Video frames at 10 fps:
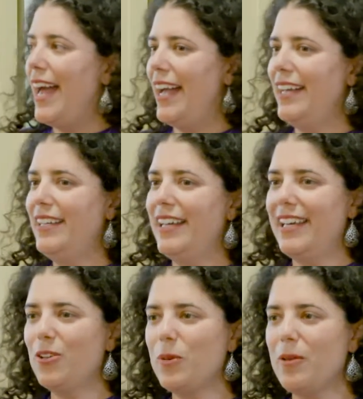And
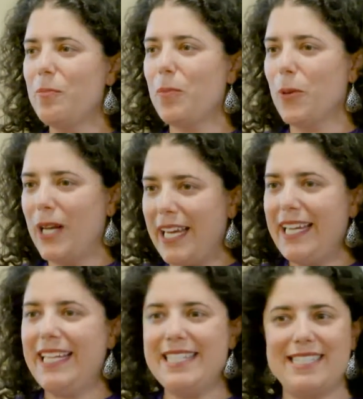it'll be pretty
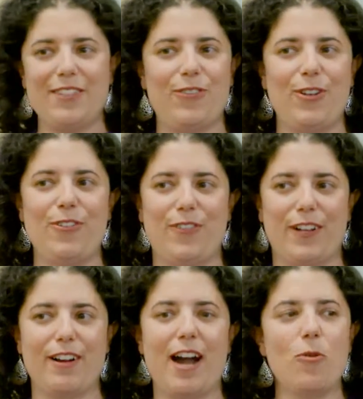easy for you to
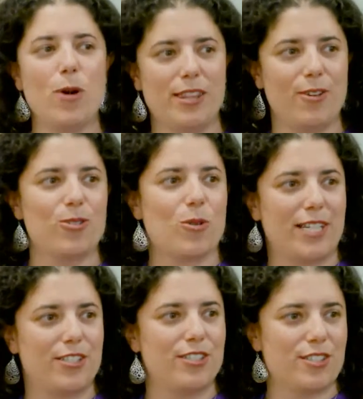figure out what those
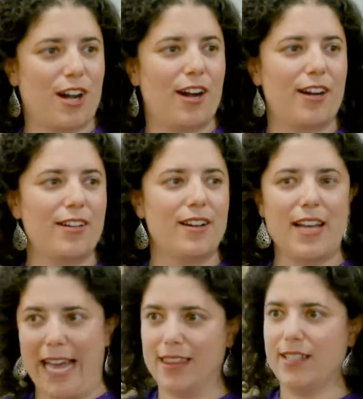questions are
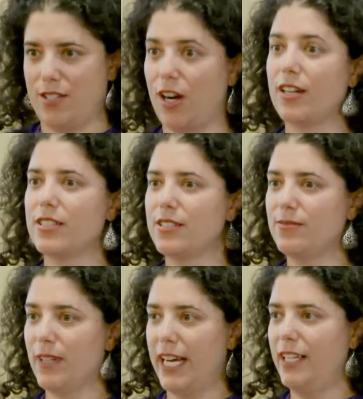at the start,
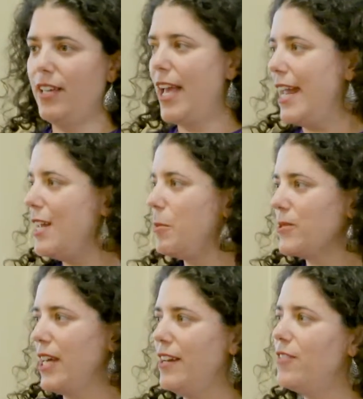right?
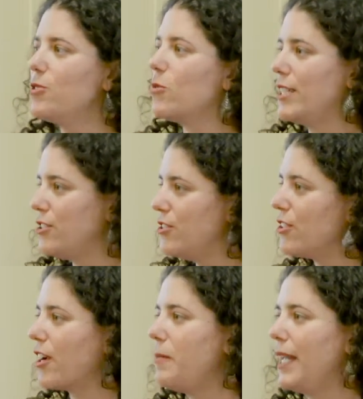80% of those questions
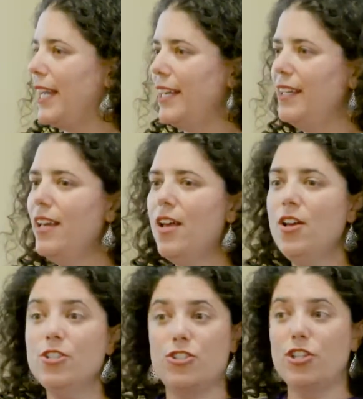are coming in
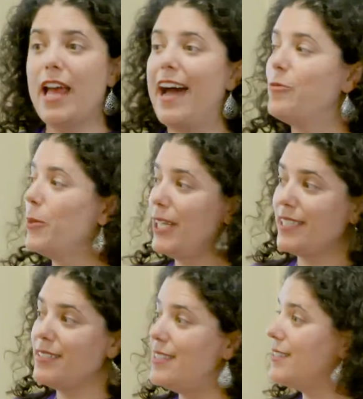should have pretty
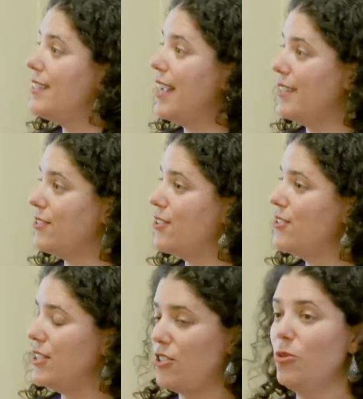consistent
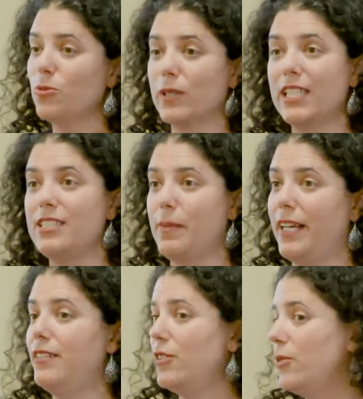answers that don't really
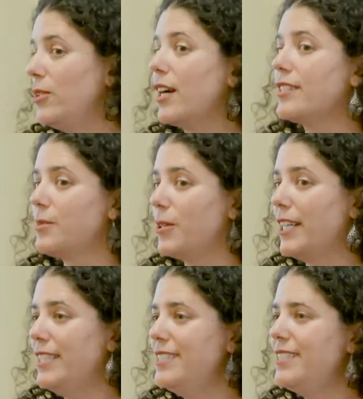depend on who the customer
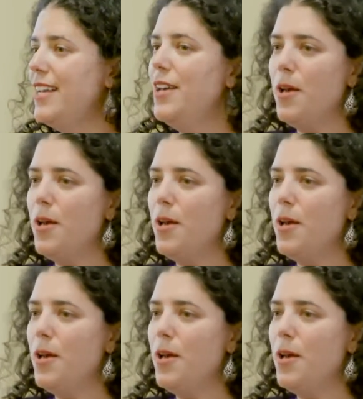is.